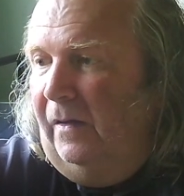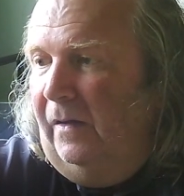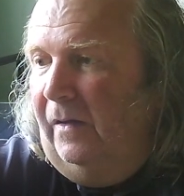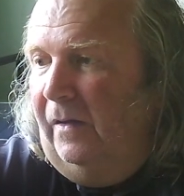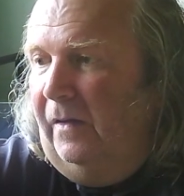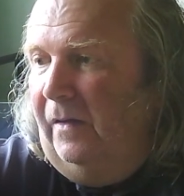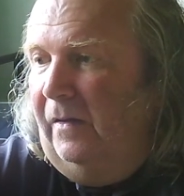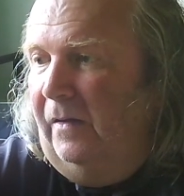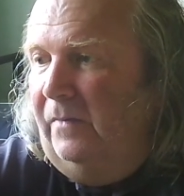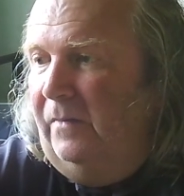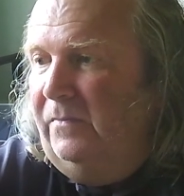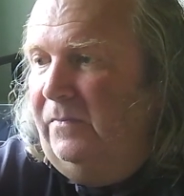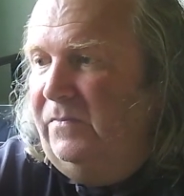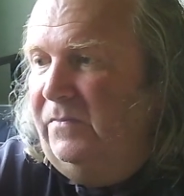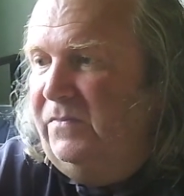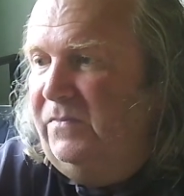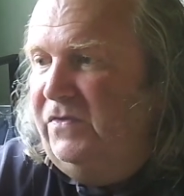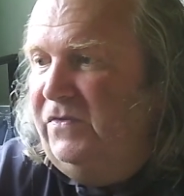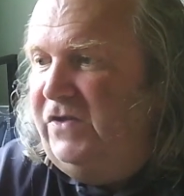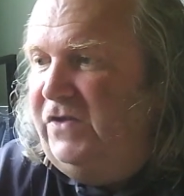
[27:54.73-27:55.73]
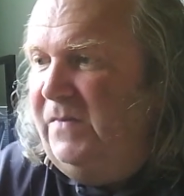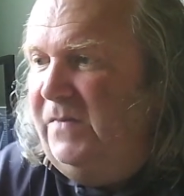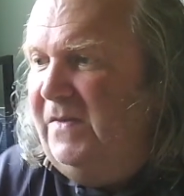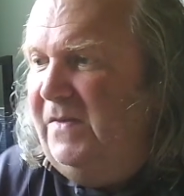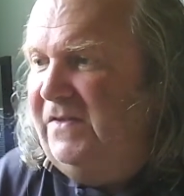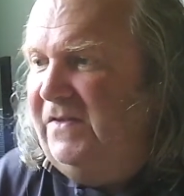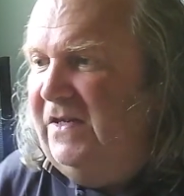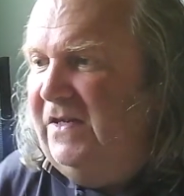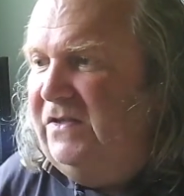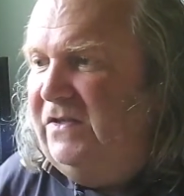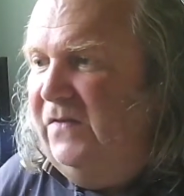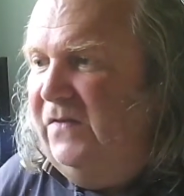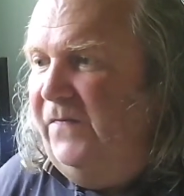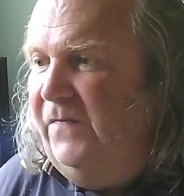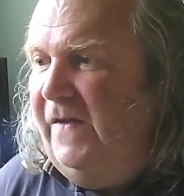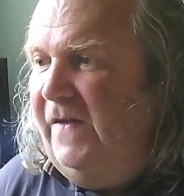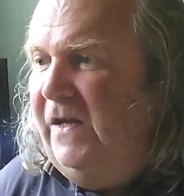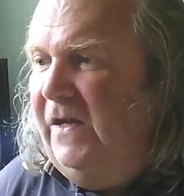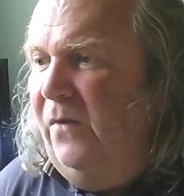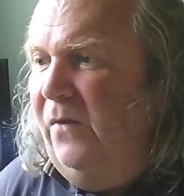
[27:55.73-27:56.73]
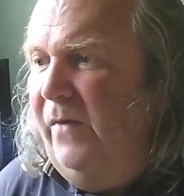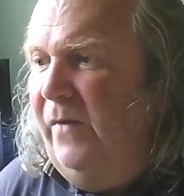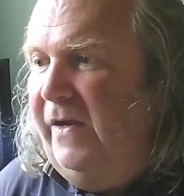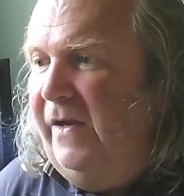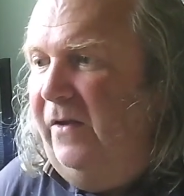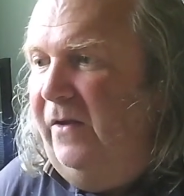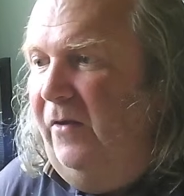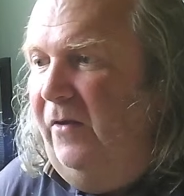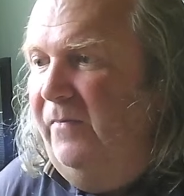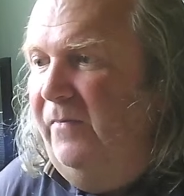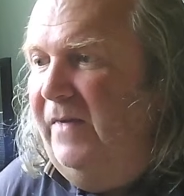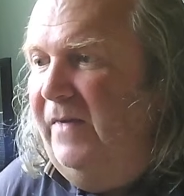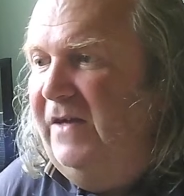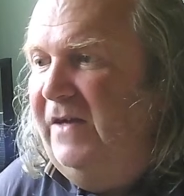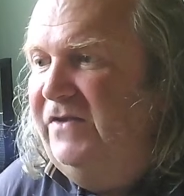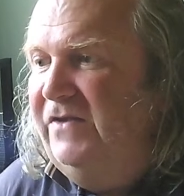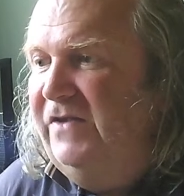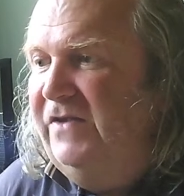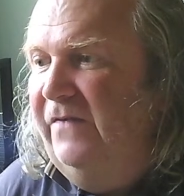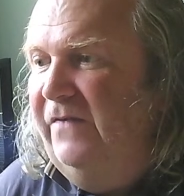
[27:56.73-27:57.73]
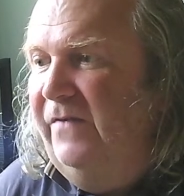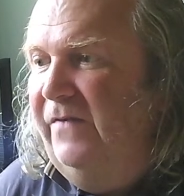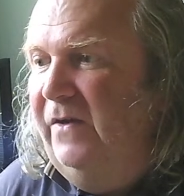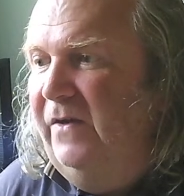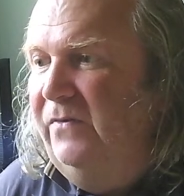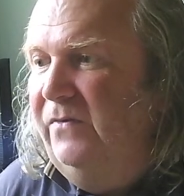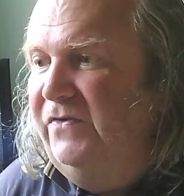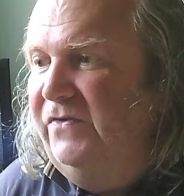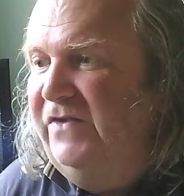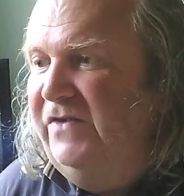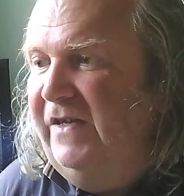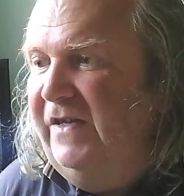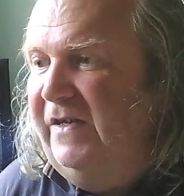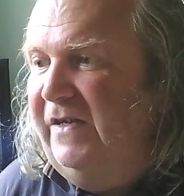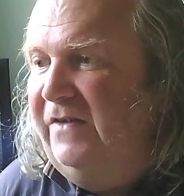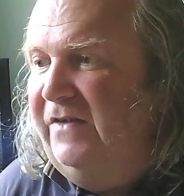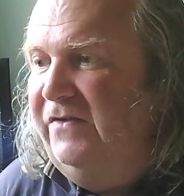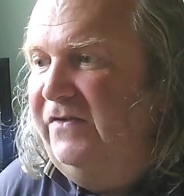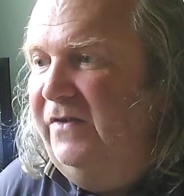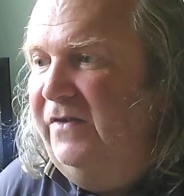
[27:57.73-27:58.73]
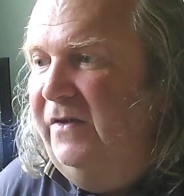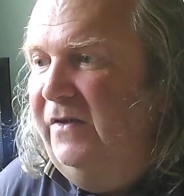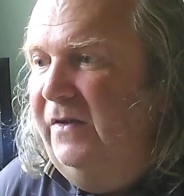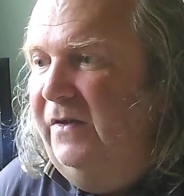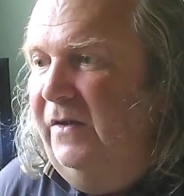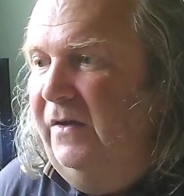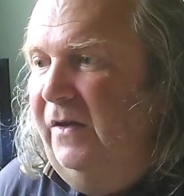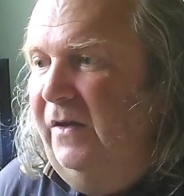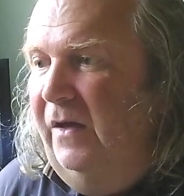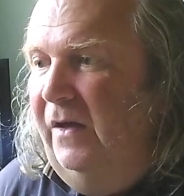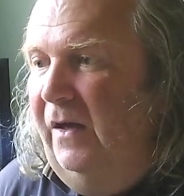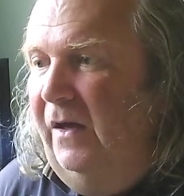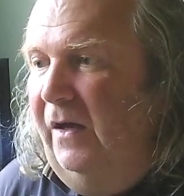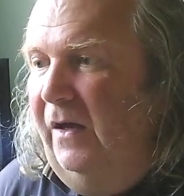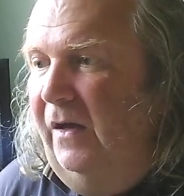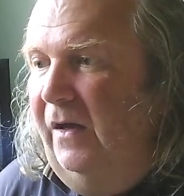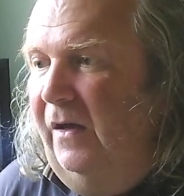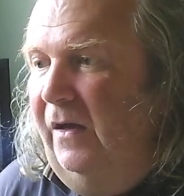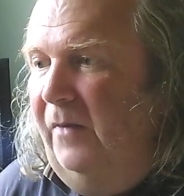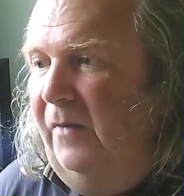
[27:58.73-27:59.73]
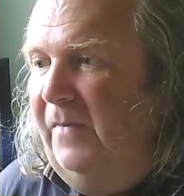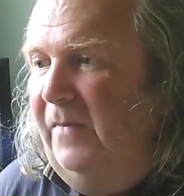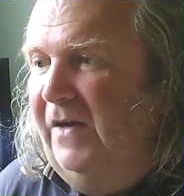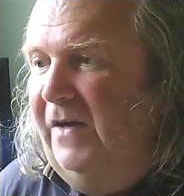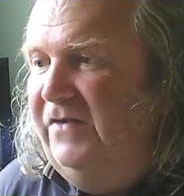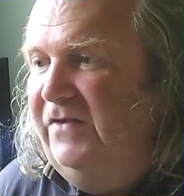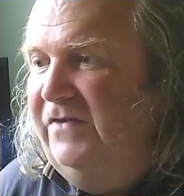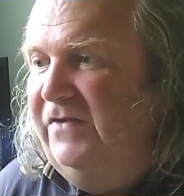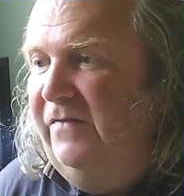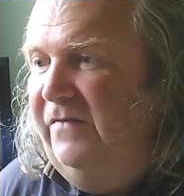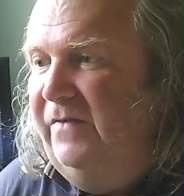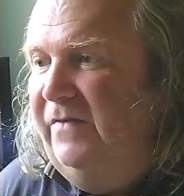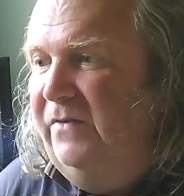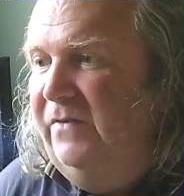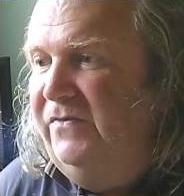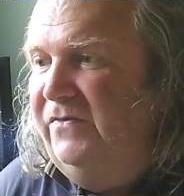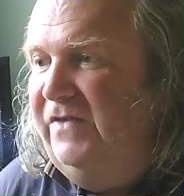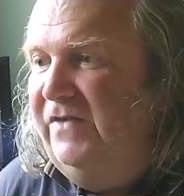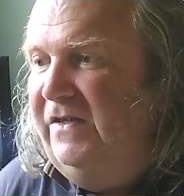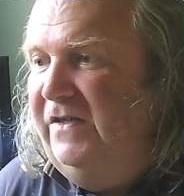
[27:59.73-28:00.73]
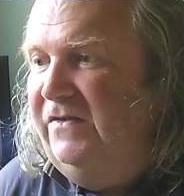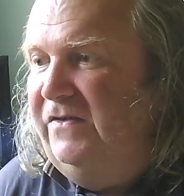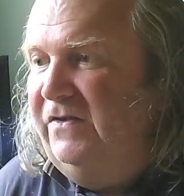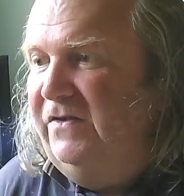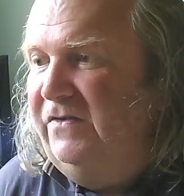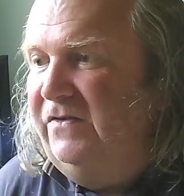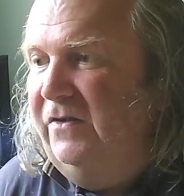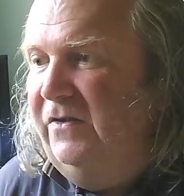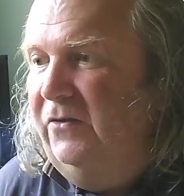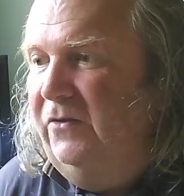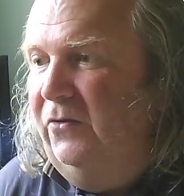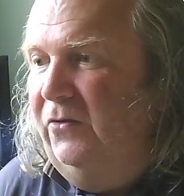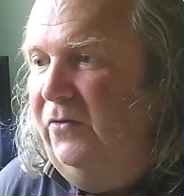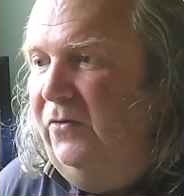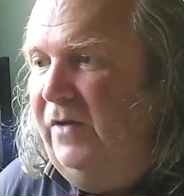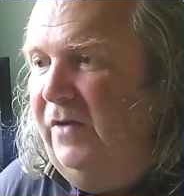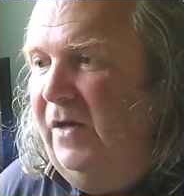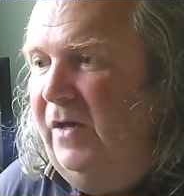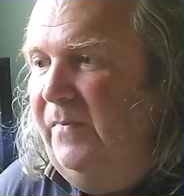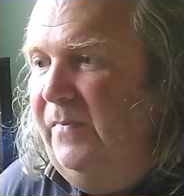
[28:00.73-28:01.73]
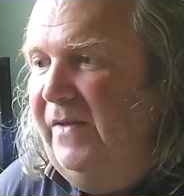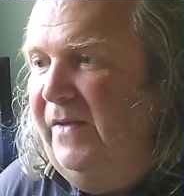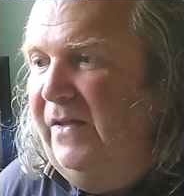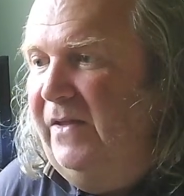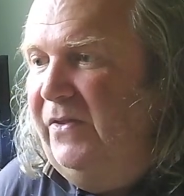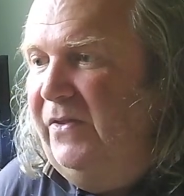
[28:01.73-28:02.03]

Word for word: um, Jimmy says the finger wheel on my seven oh six, on my seven oh sixes, look a